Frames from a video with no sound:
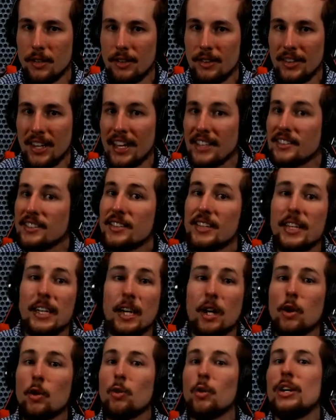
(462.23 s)
That's the
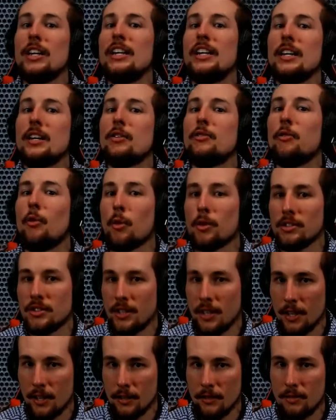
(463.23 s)
ingredient for
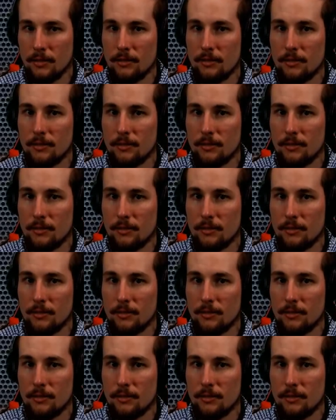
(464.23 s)
sin.